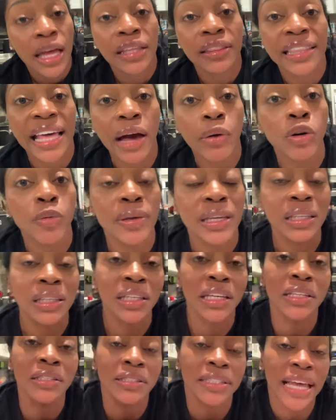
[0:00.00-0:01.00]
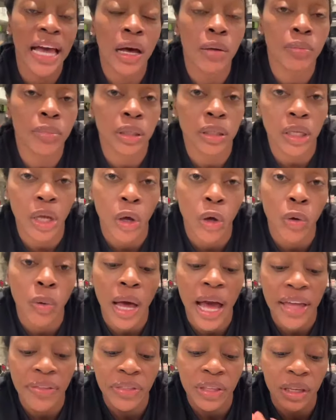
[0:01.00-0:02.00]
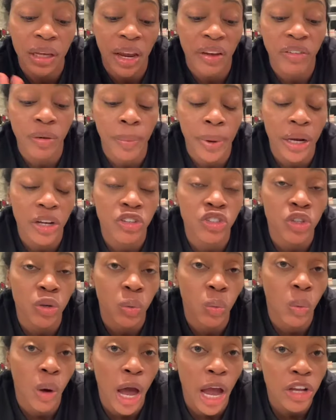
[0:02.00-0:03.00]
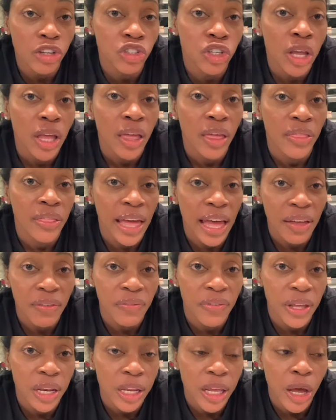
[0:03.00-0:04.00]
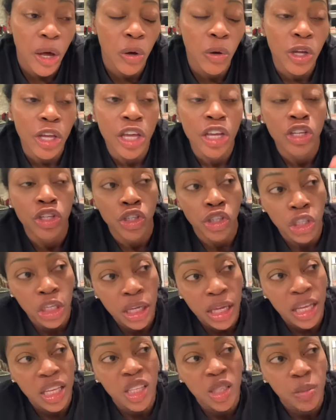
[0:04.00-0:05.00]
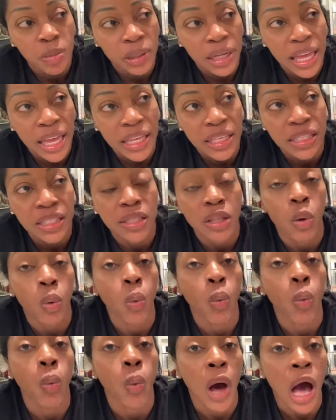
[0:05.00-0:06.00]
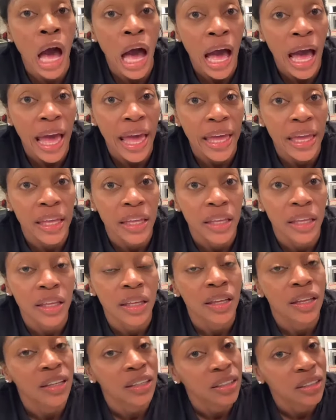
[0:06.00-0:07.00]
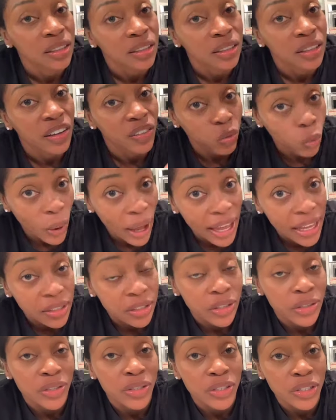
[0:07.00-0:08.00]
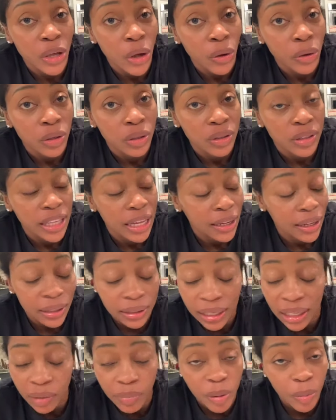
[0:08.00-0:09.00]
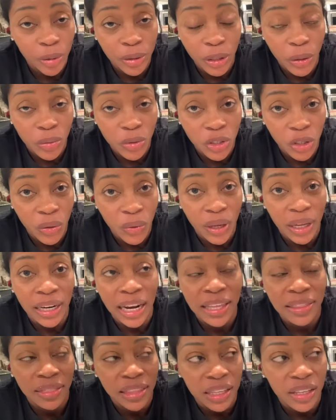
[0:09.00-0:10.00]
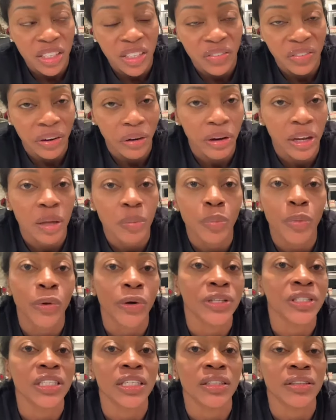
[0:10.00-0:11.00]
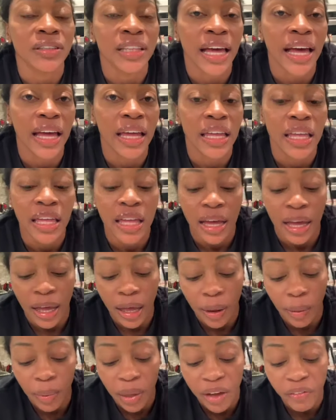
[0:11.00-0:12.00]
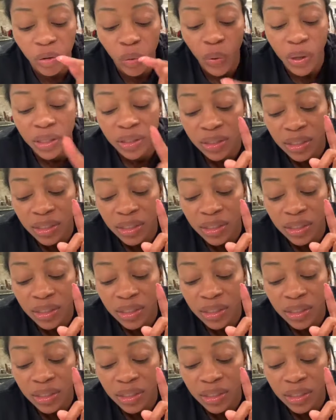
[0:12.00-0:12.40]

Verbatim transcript: That will be linked down below. I think everybody should watch that video. She explains the why of why to soak, that a lot of people don't do. And I think it's very important that everyone